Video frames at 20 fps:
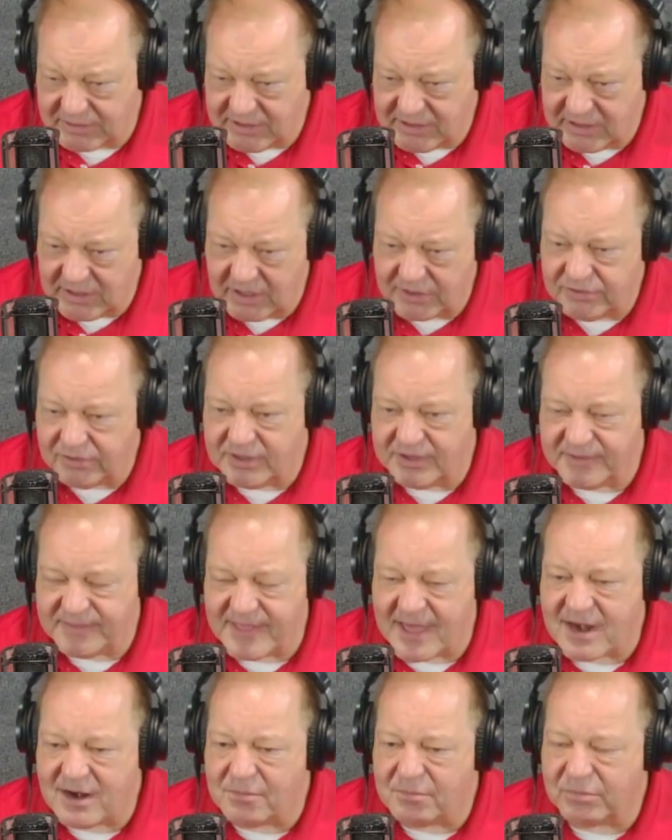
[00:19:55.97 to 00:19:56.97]
underneath
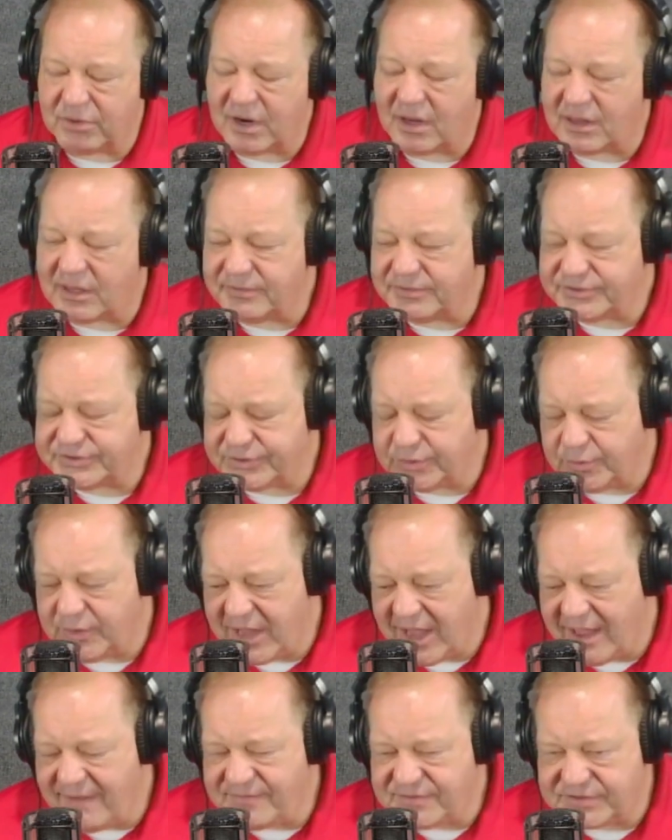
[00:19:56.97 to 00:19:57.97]
that umbrella. So we
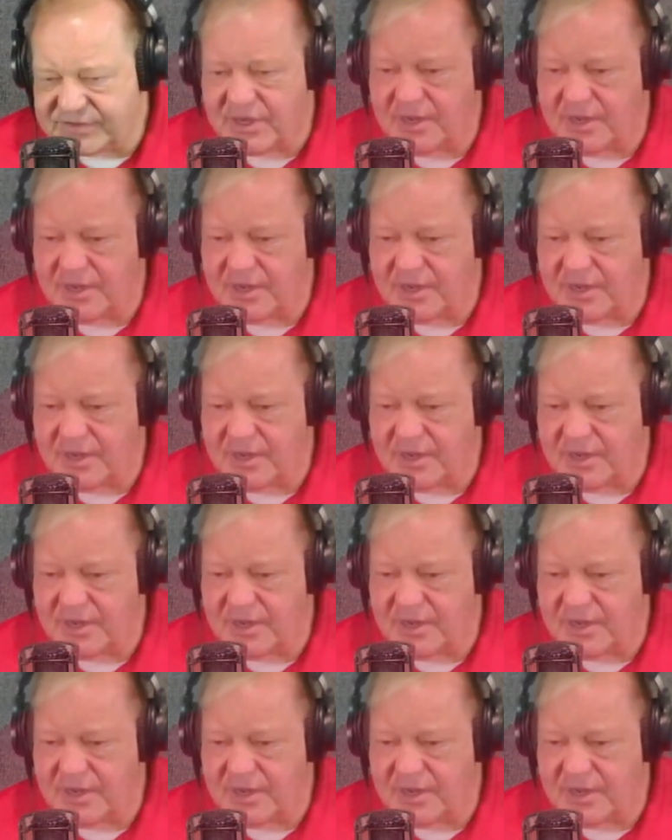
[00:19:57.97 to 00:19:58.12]
have some,